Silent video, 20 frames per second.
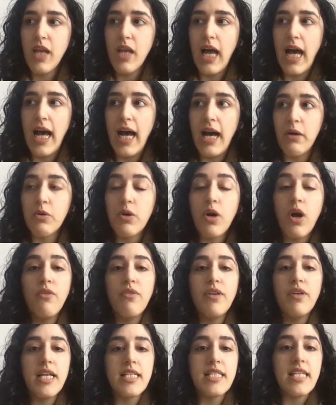how
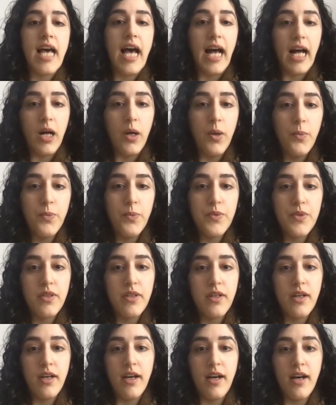COVID has helped
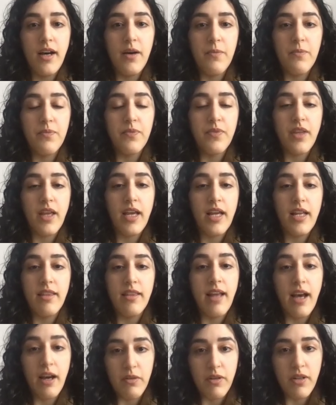in
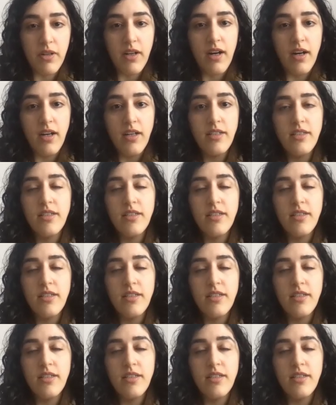that regard.